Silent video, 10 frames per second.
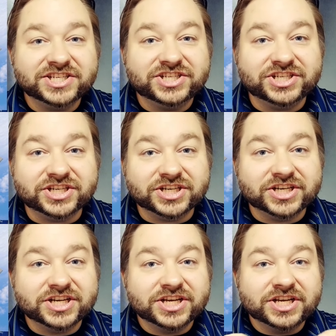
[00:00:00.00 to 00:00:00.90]
J.
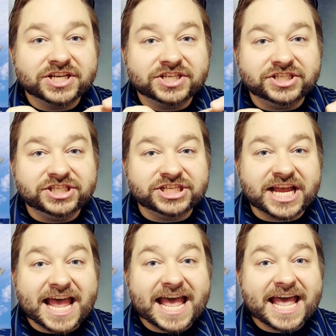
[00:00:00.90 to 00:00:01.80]

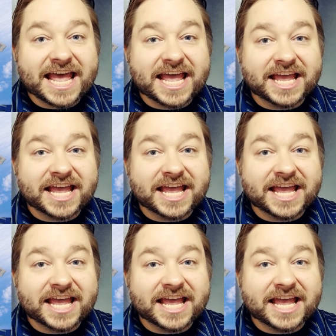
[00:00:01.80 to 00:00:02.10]
J.